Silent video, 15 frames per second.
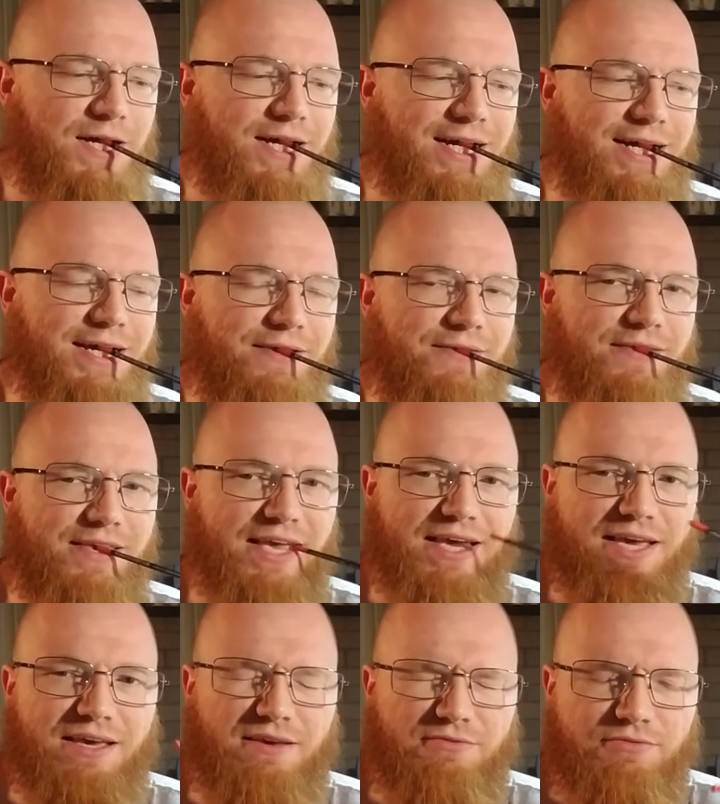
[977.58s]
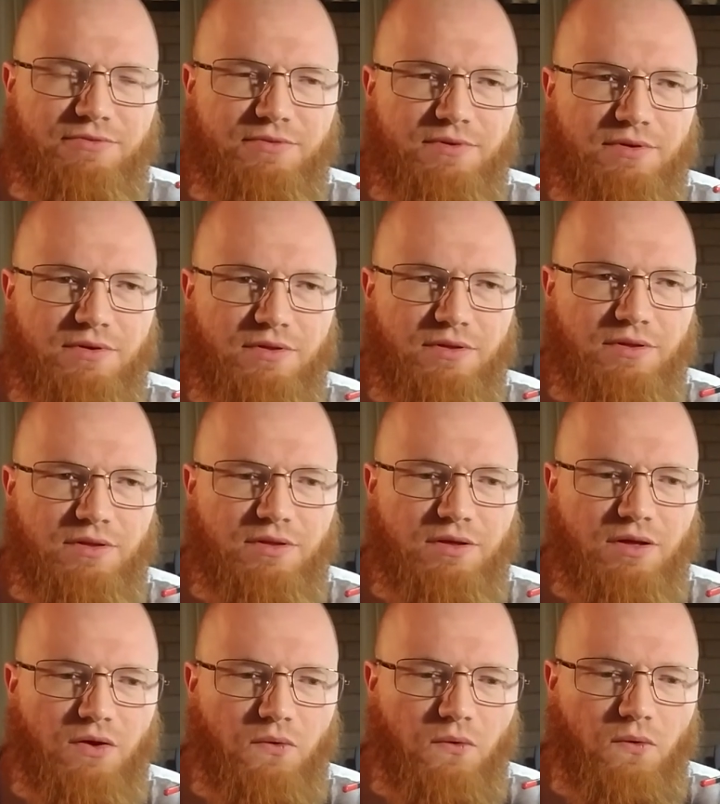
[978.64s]
I save
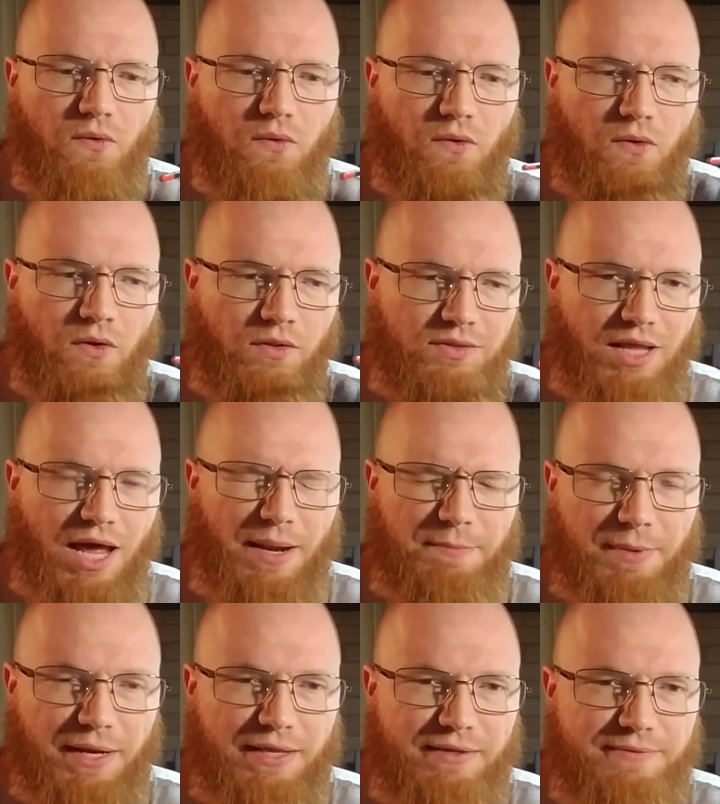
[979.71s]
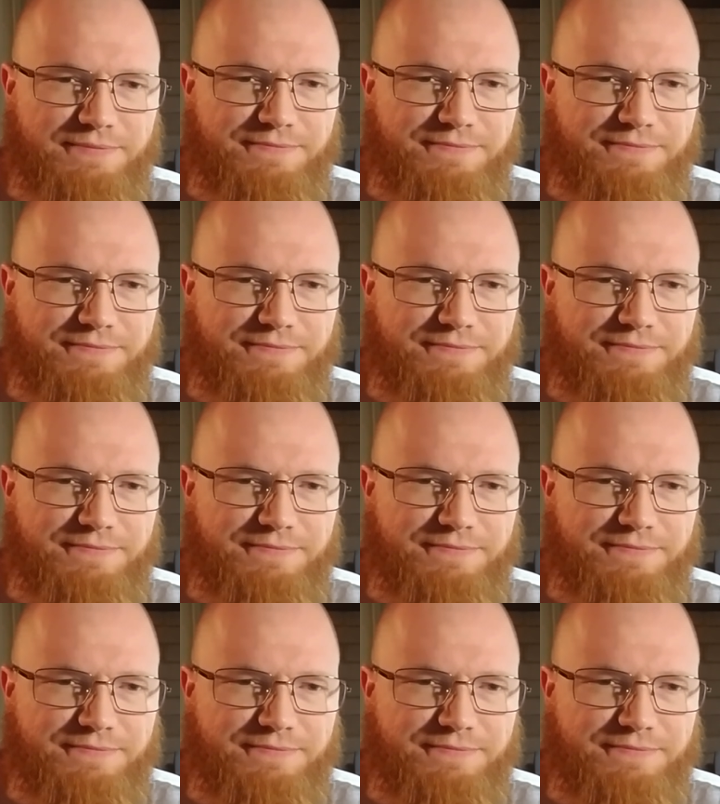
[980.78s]
a lot of money.